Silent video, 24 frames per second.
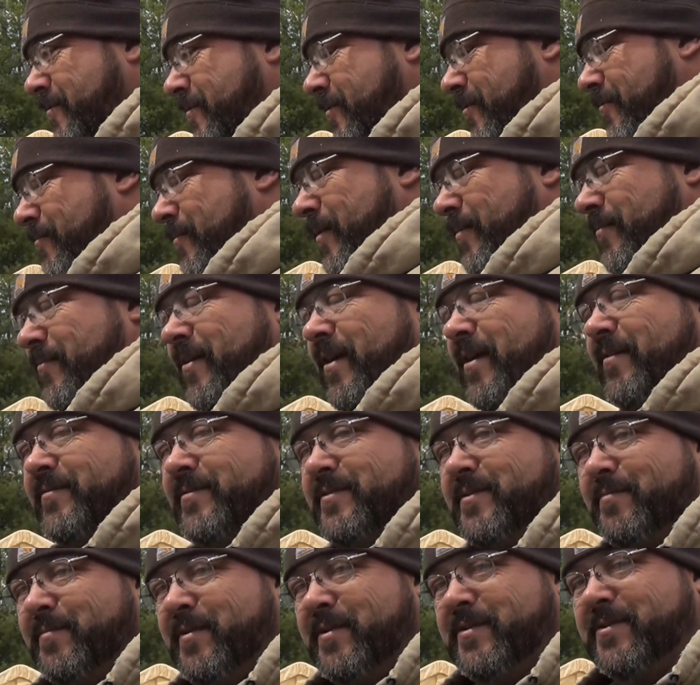Coach, you won't be able to drive
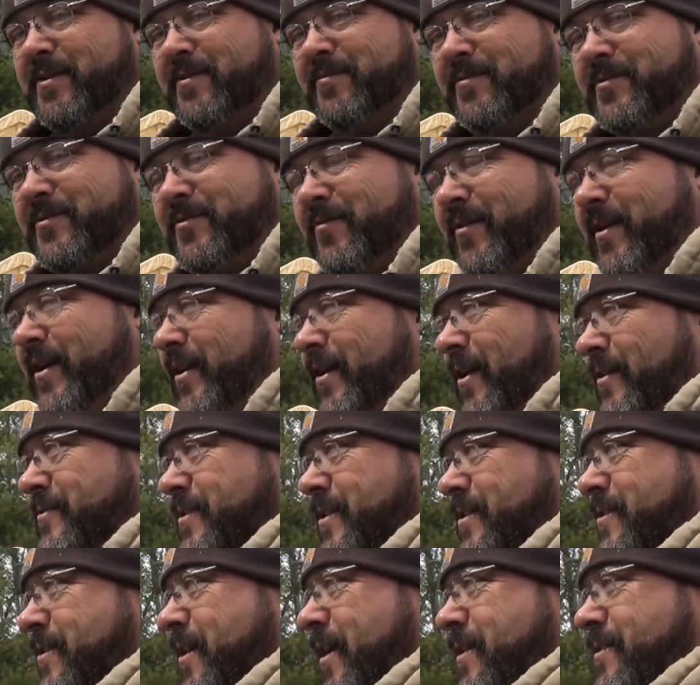so much on the street because
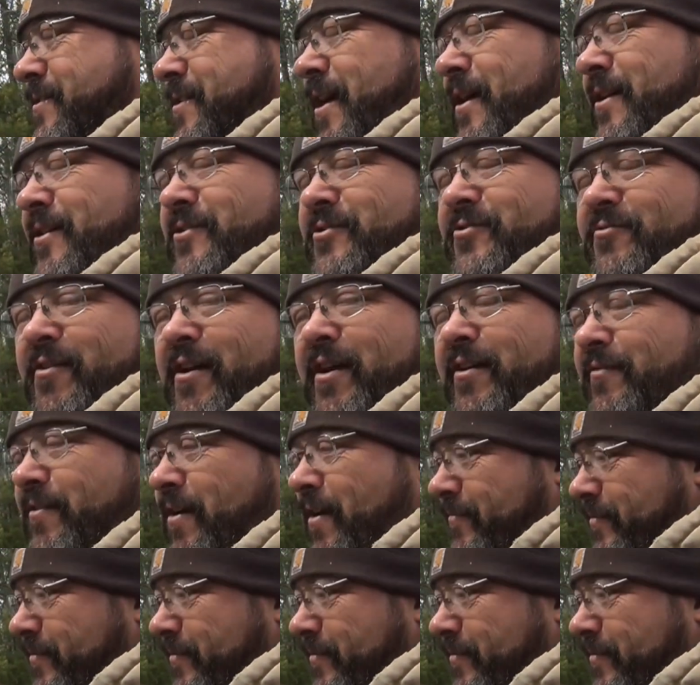it's it's like a straight